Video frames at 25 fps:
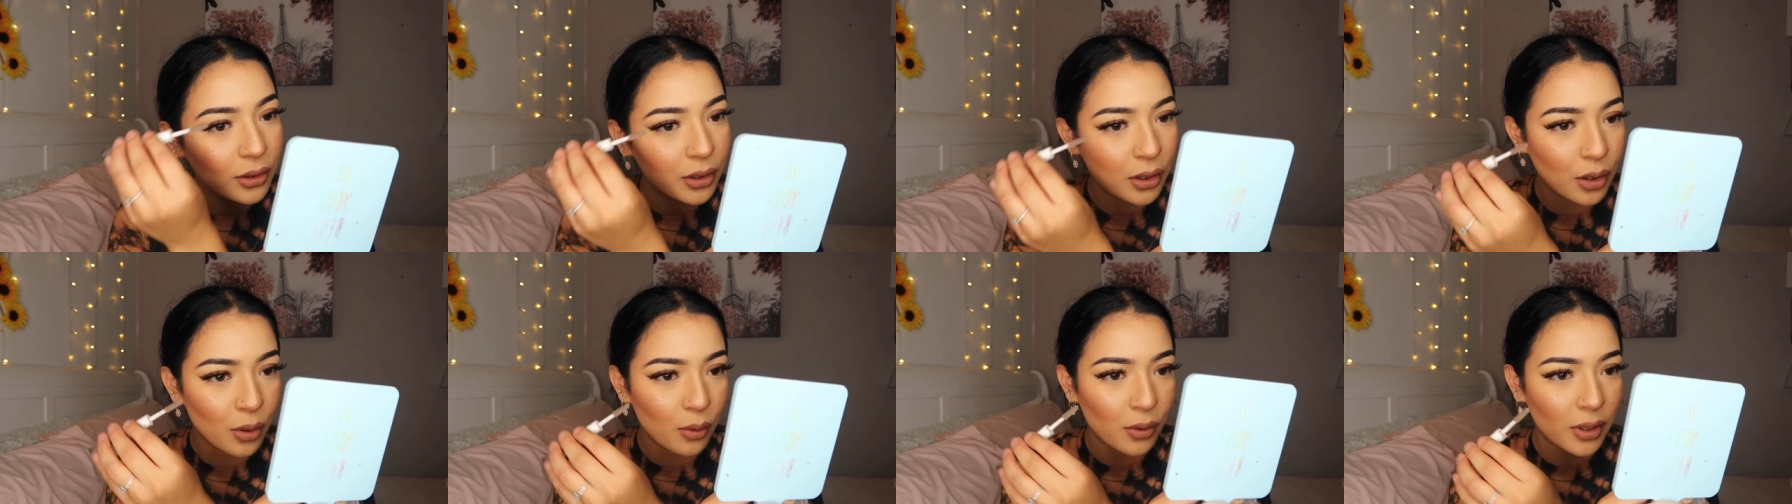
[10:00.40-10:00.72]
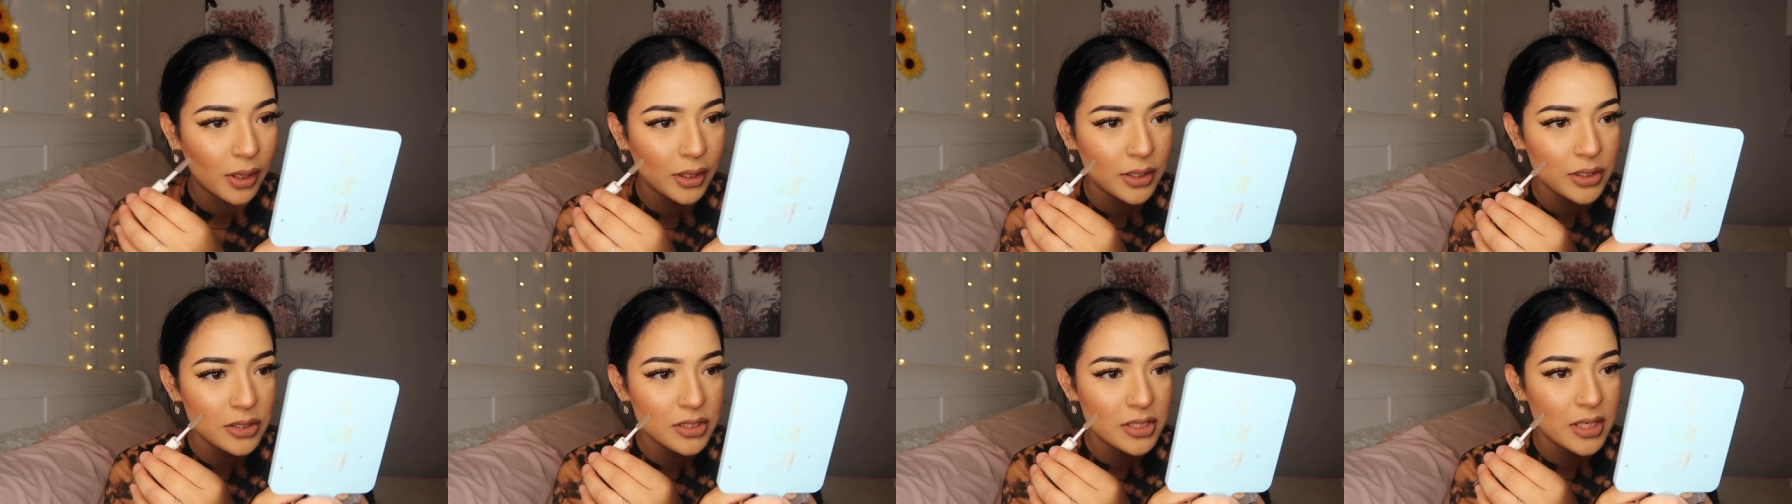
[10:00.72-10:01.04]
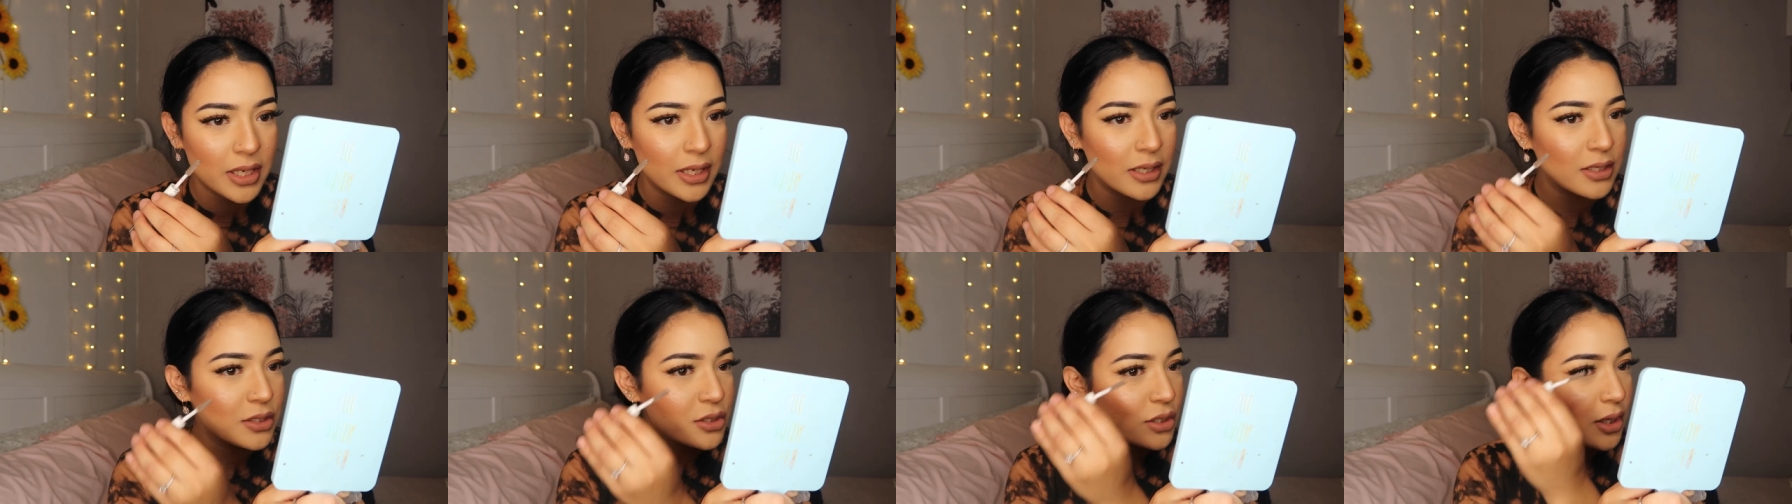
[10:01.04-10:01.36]
ago on
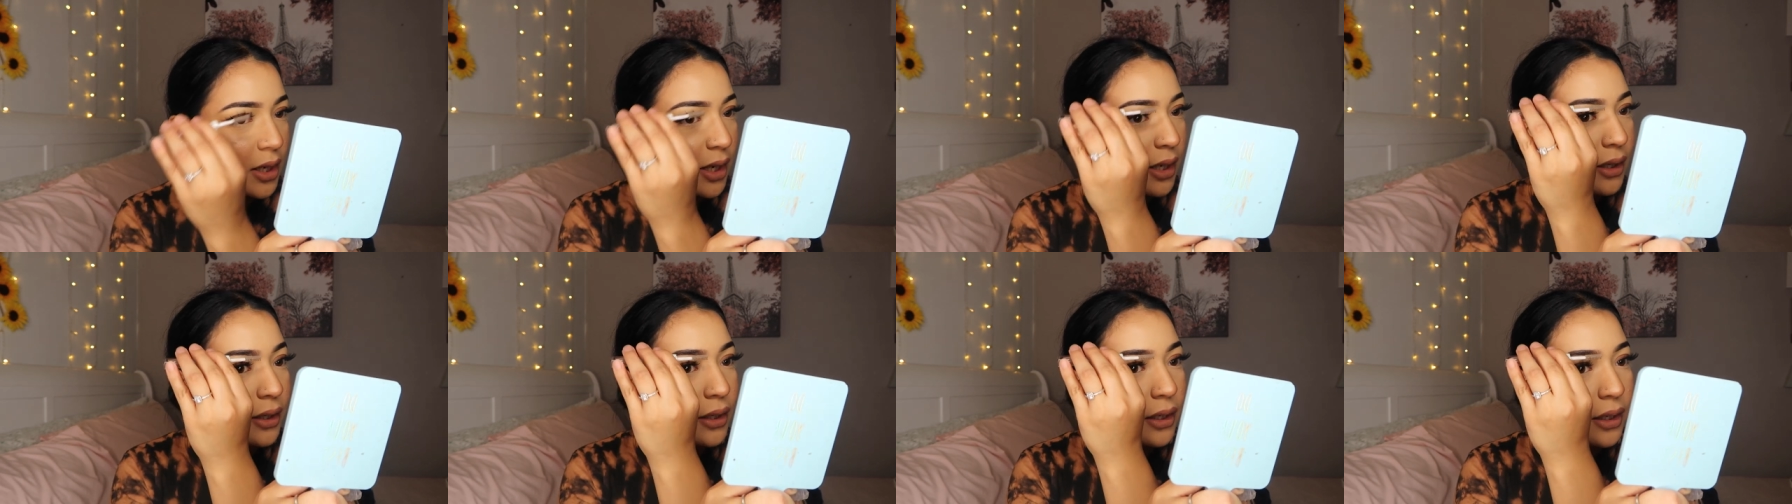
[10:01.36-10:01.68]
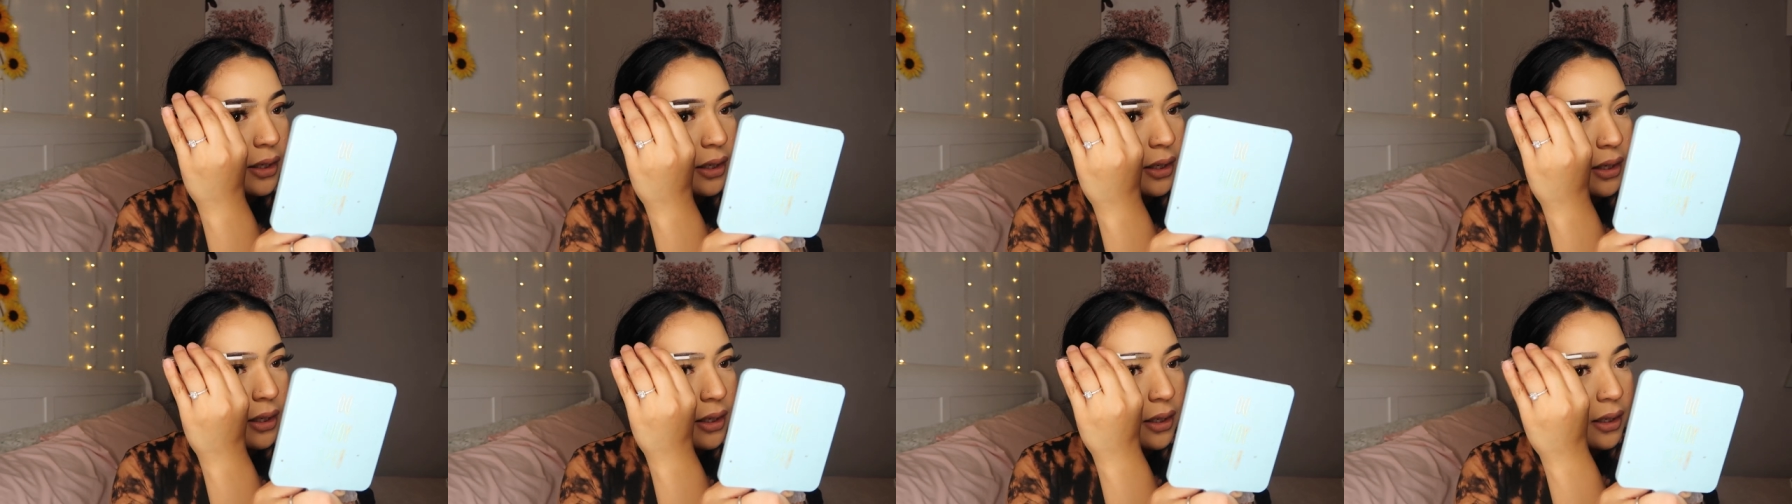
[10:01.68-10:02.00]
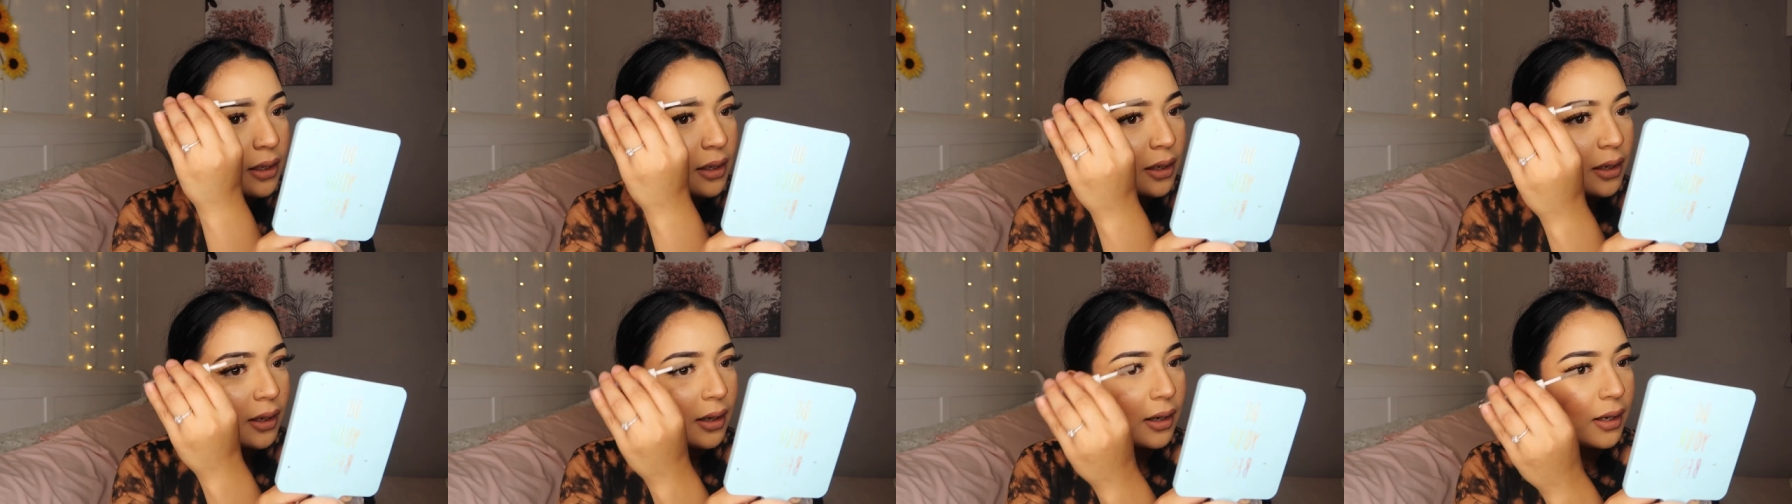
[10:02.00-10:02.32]
TikTok
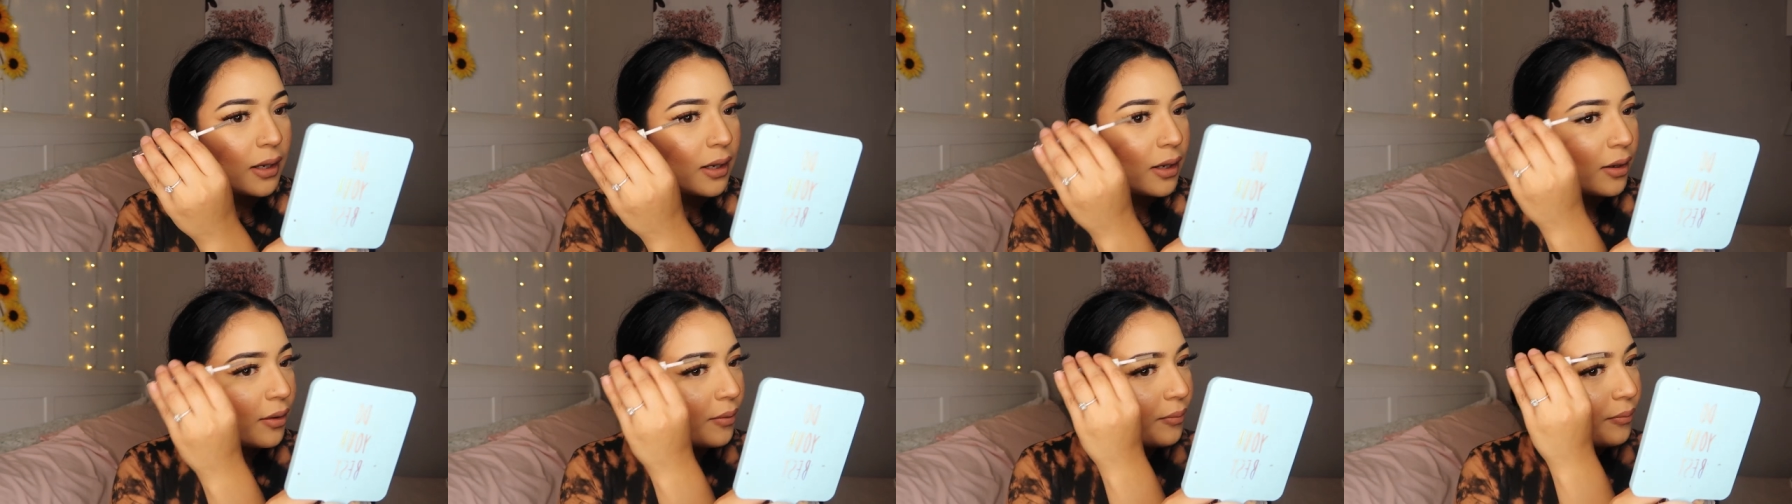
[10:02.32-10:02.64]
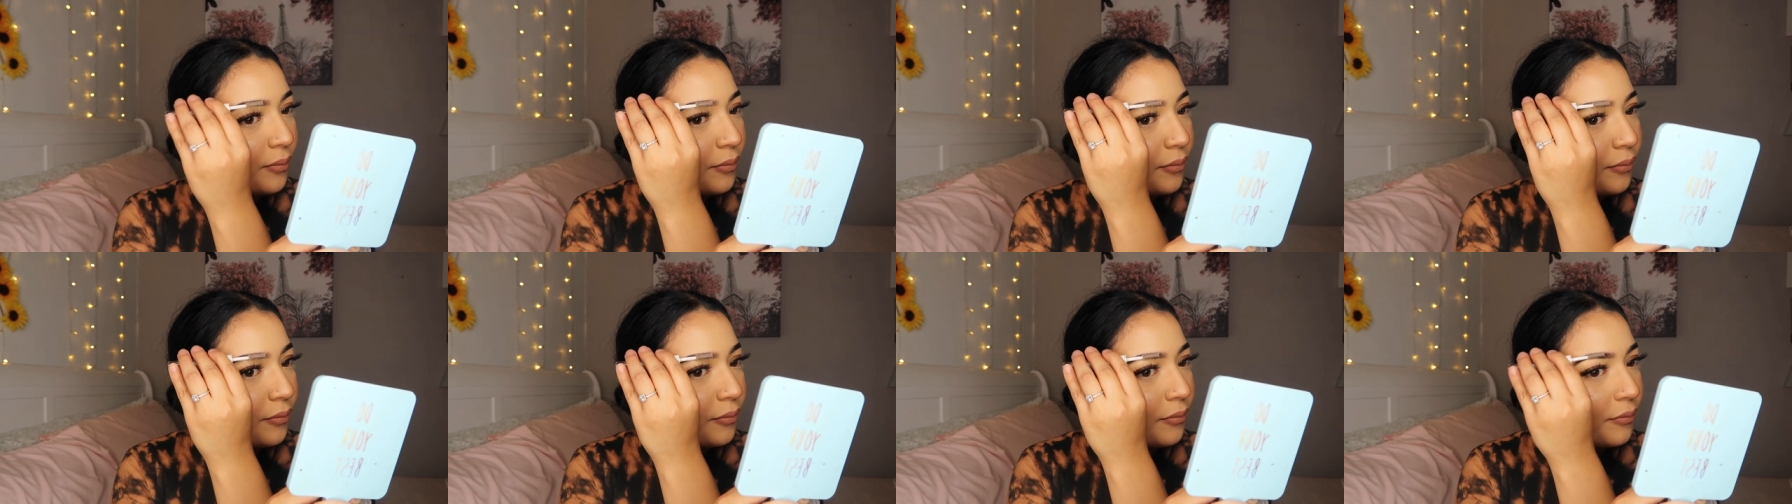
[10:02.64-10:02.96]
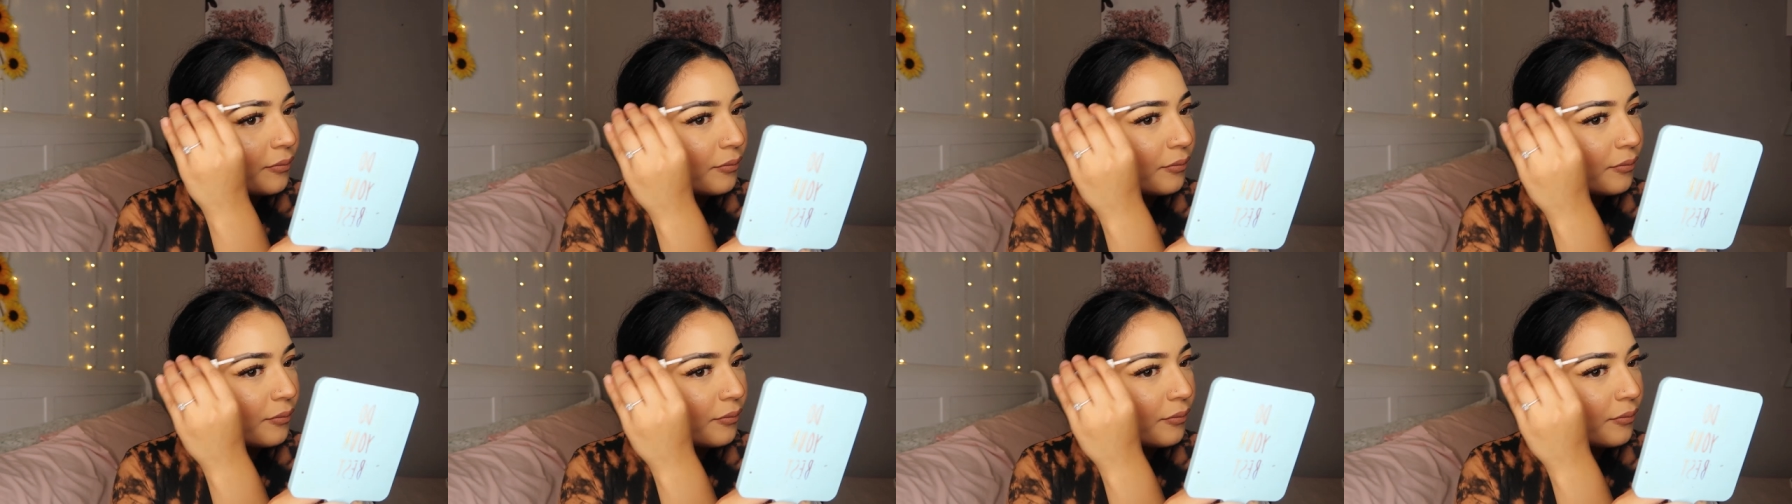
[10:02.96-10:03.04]
um,